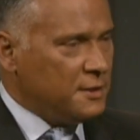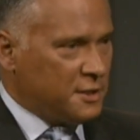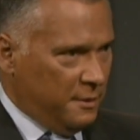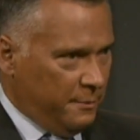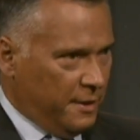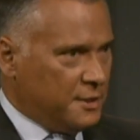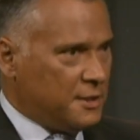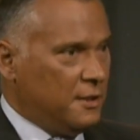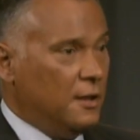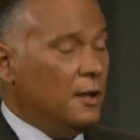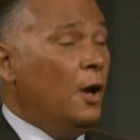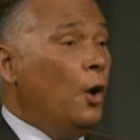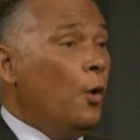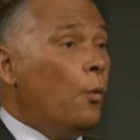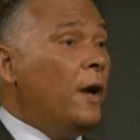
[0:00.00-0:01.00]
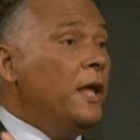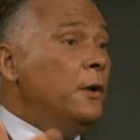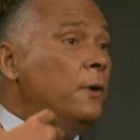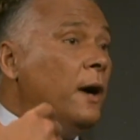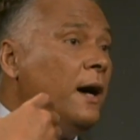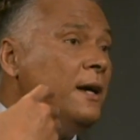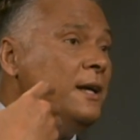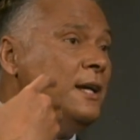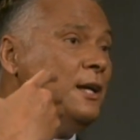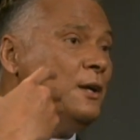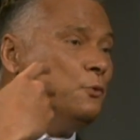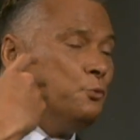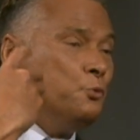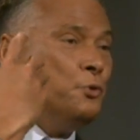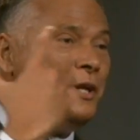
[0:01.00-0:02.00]
CBT, yep. where you are
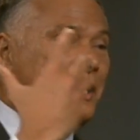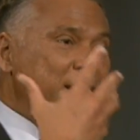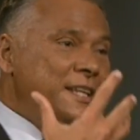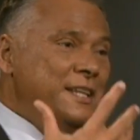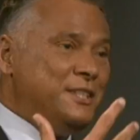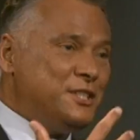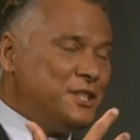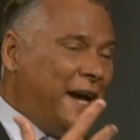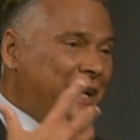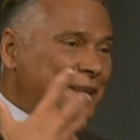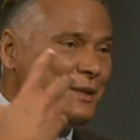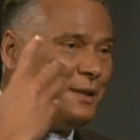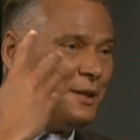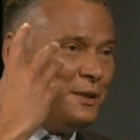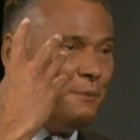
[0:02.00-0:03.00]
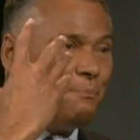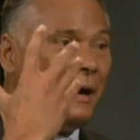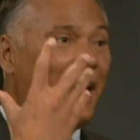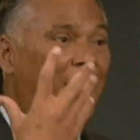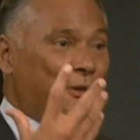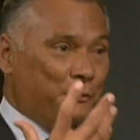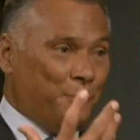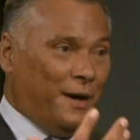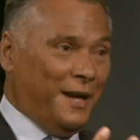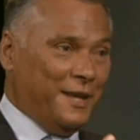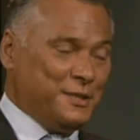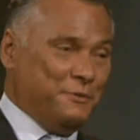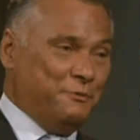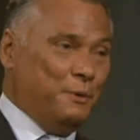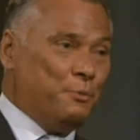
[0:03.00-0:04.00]
rechanneling the
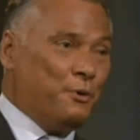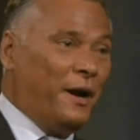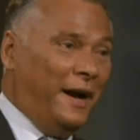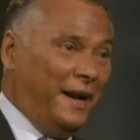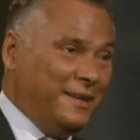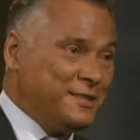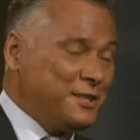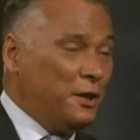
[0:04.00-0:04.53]
pathways of your brain.